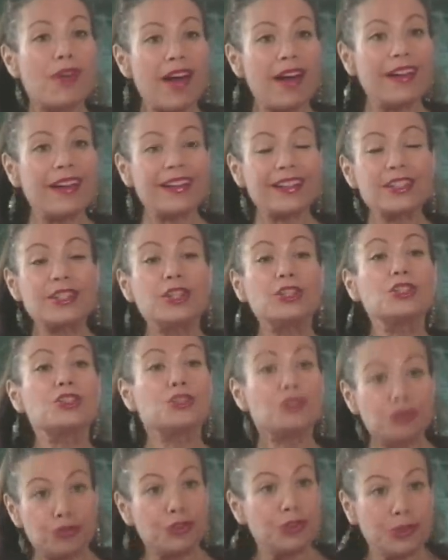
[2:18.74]
products
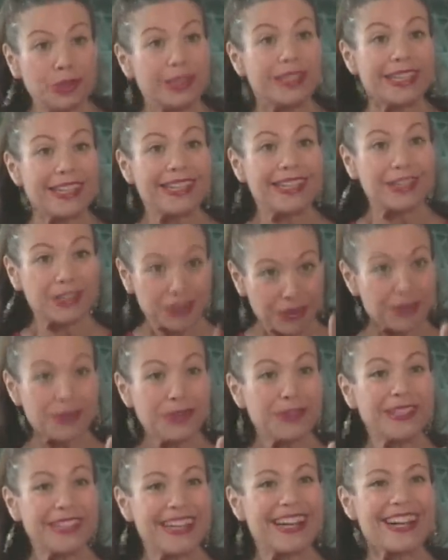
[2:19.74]
truly,
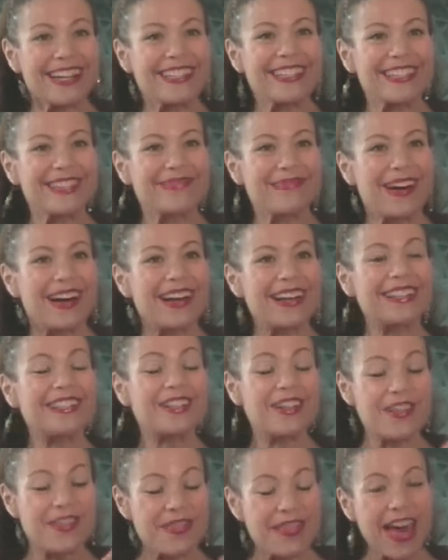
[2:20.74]
truly
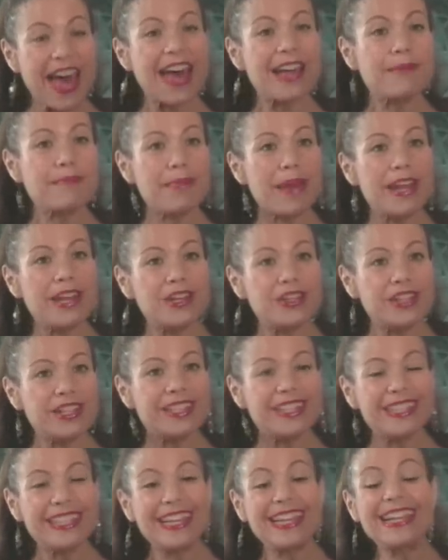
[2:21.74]
customized to that
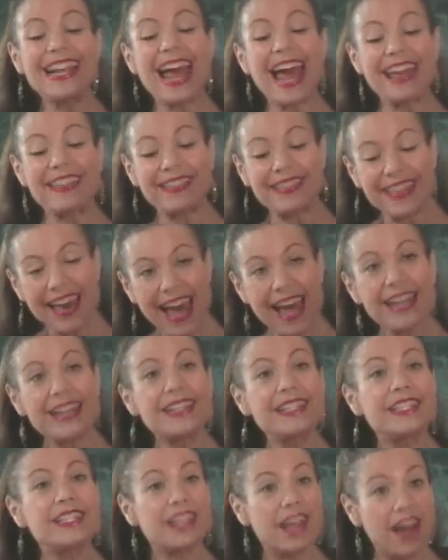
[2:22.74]
patient's skin at that
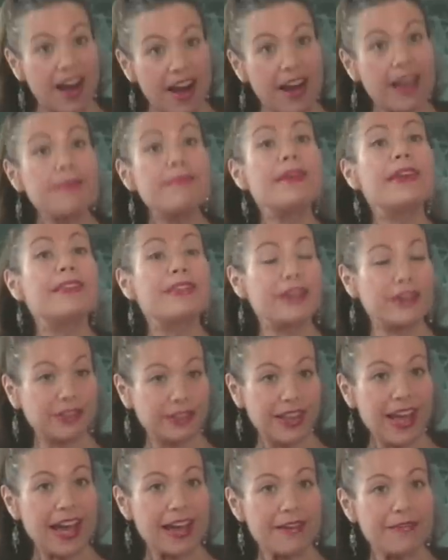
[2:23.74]
time in their
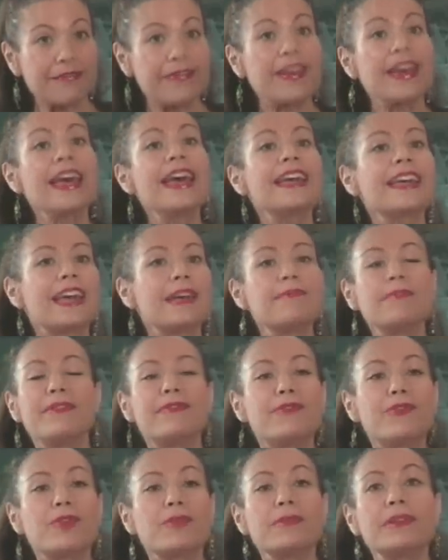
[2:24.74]
life can be
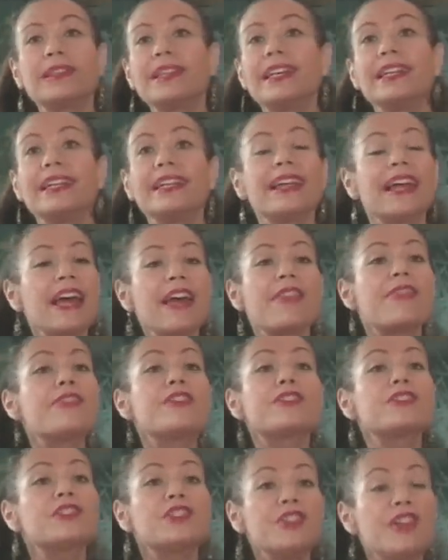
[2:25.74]
formulated.
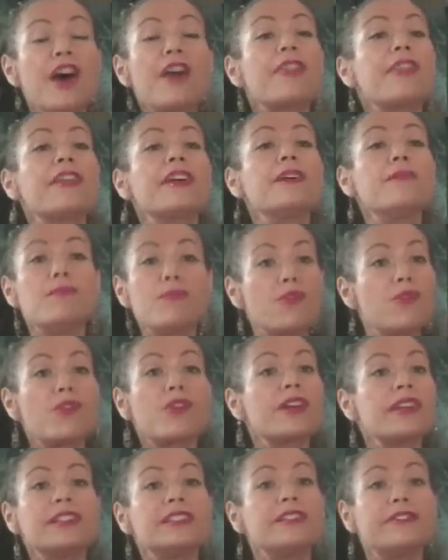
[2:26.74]
There's nothing
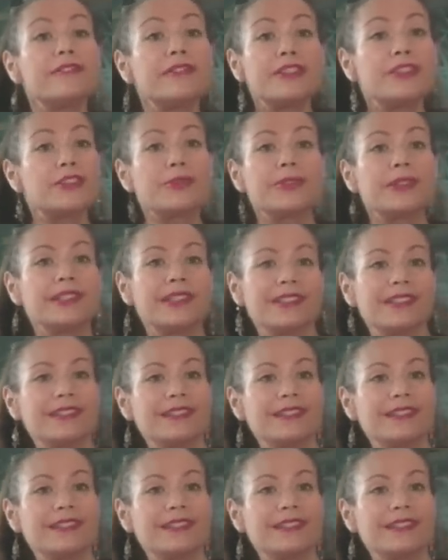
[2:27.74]
more individual.